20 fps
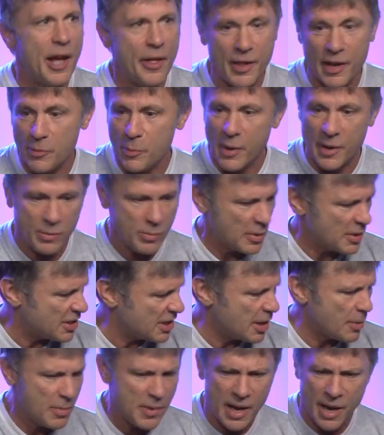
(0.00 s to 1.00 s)
then went, "Well,
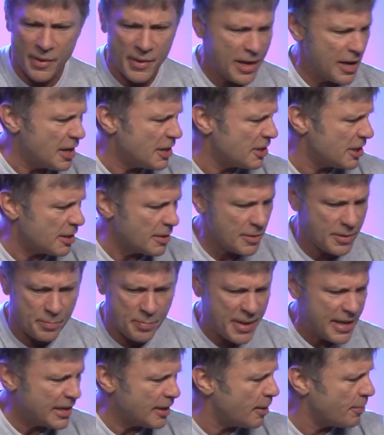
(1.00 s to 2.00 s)
somehow there's a
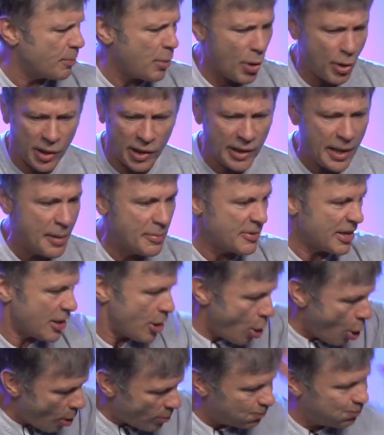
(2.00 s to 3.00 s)
big apocalyptic
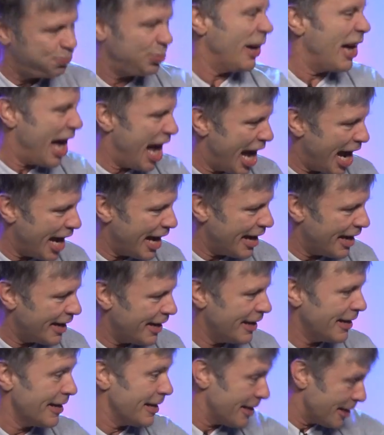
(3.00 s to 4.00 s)

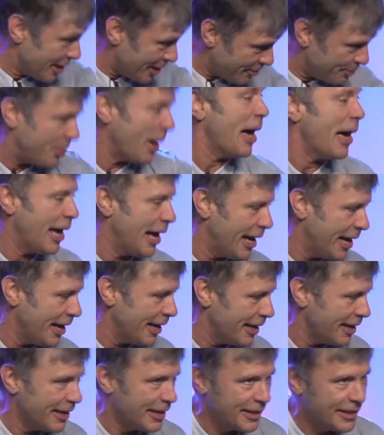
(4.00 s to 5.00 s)
bang,
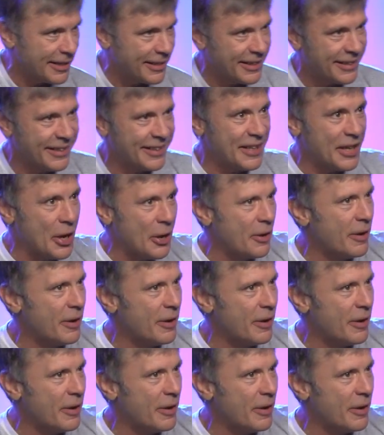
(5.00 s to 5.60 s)
bang,